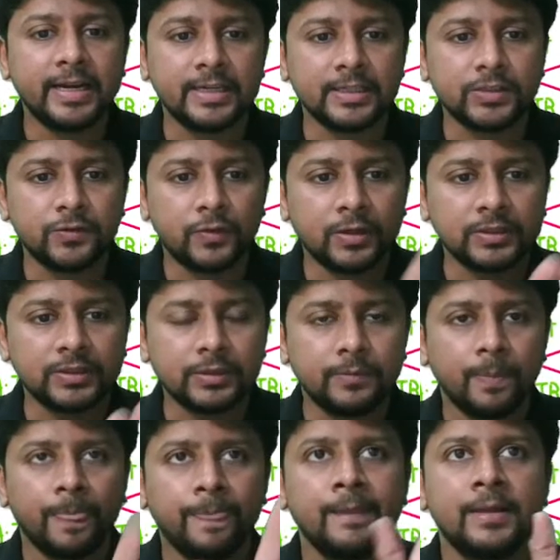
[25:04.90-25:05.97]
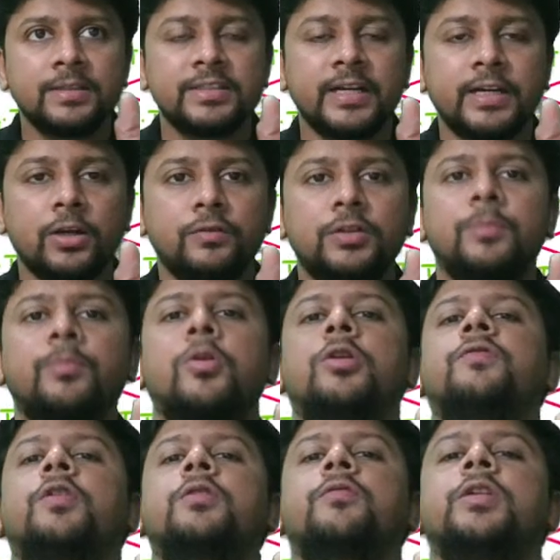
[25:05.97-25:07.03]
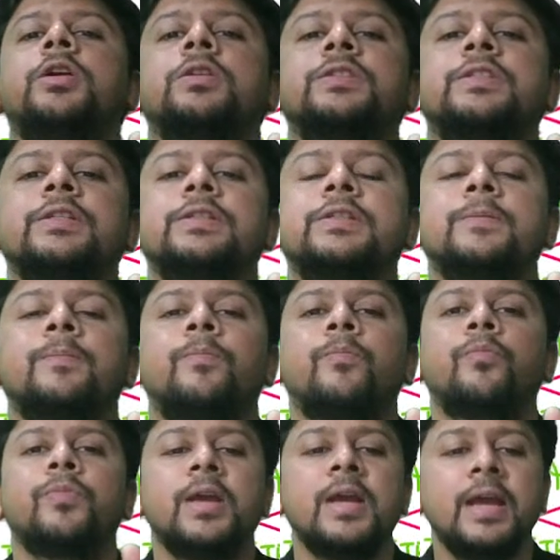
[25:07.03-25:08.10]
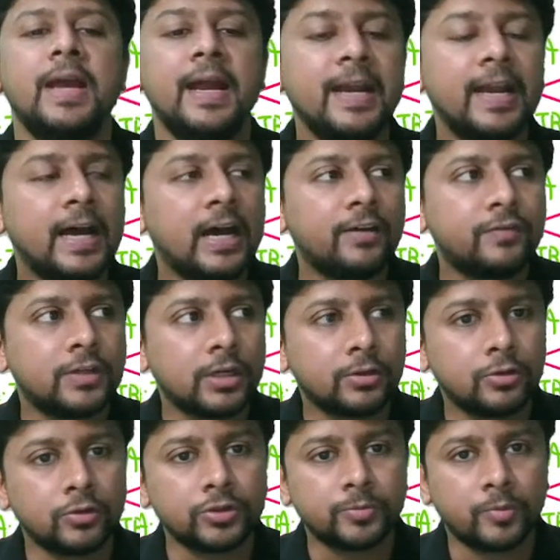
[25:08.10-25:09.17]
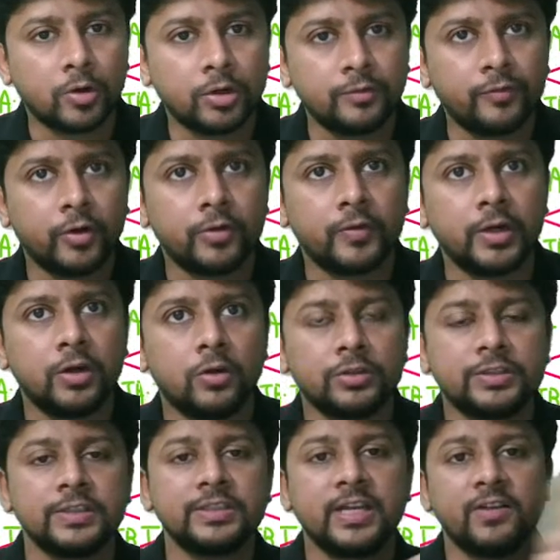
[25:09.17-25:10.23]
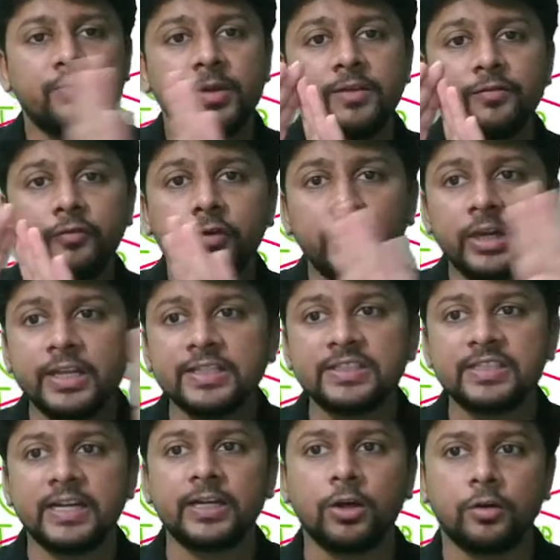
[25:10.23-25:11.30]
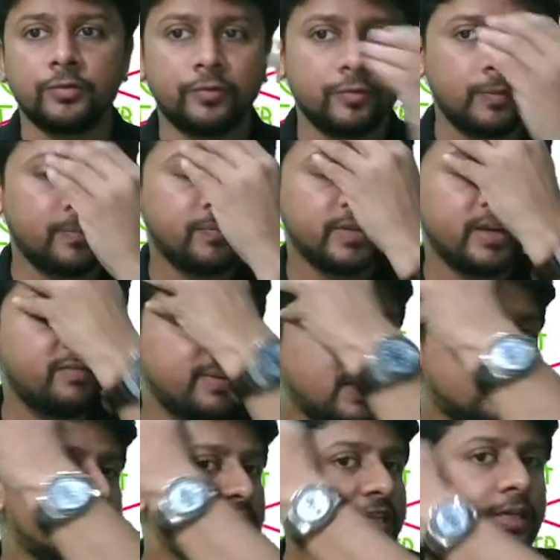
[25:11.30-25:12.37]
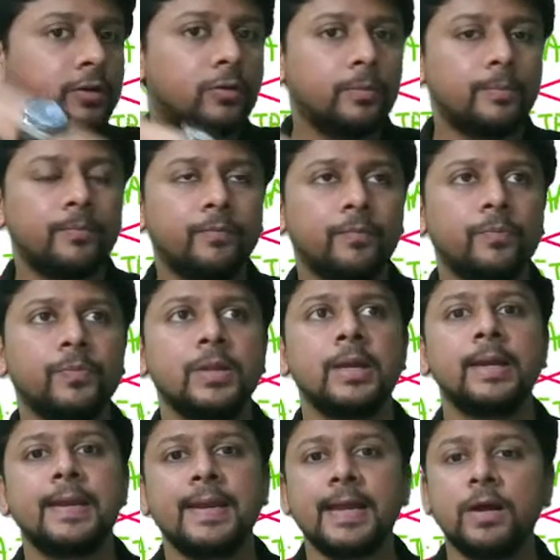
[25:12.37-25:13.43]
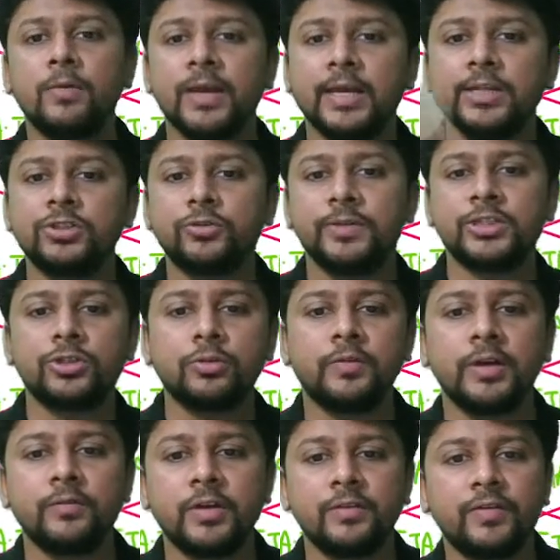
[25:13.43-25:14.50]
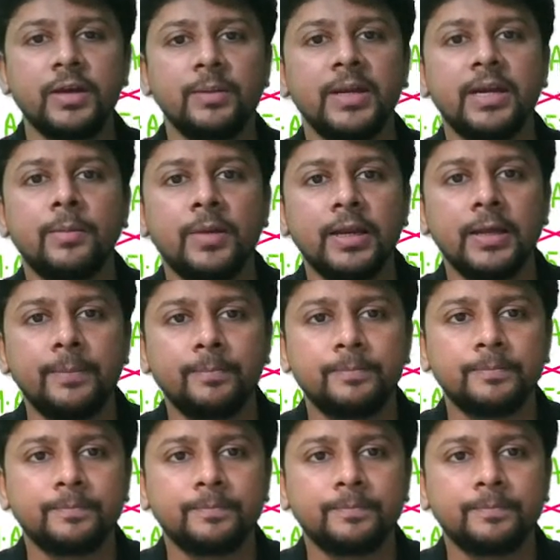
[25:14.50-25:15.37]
let us first set off the brought forward losses. And after those brought forward losses have been fully set off, they have become zero. Now I can switch to 115BAA.